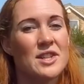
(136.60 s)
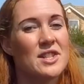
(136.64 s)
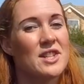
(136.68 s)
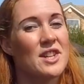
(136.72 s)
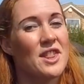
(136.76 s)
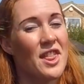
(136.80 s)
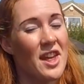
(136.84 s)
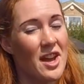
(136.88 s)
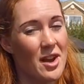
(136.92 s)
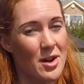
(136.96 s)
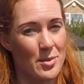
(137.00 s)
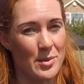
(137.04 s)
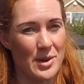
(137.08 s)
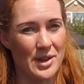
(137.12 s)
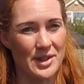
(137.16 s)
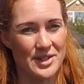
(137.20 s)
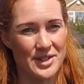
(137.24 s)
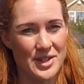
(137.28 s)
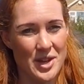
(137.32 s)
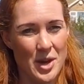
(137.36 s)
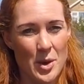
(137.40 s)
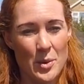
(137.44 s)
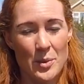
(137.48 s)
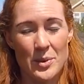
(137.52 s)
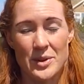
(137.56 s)
to thicker
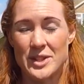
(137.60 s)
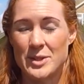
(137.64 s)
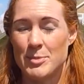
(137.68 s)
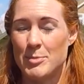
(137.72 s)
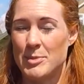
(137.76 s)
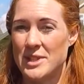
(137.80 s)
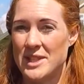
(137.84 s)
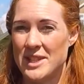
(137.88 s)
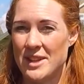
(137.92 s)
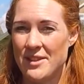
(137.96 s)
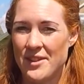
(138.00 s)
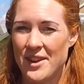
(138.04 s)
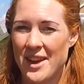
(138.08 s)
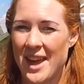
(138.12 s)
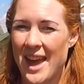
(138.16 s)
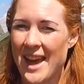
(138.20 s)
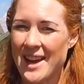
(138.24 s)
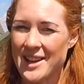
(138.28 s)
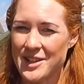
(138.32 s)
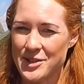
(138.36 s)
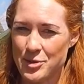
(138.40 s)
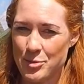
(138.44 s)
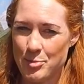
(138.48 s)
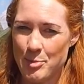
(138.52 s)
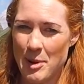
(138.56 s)
ones with specific
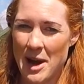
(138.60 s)
extra